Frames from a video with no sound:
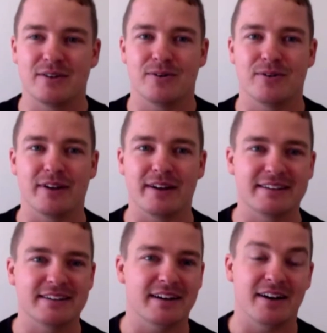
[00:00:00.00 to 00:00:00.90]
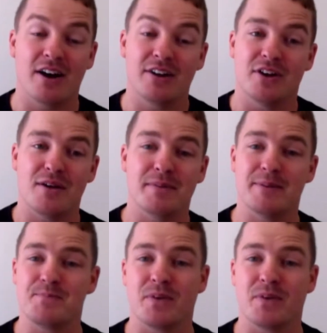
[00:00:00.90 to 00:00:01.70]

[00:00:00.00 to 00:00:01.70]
Or like, I don't know, man.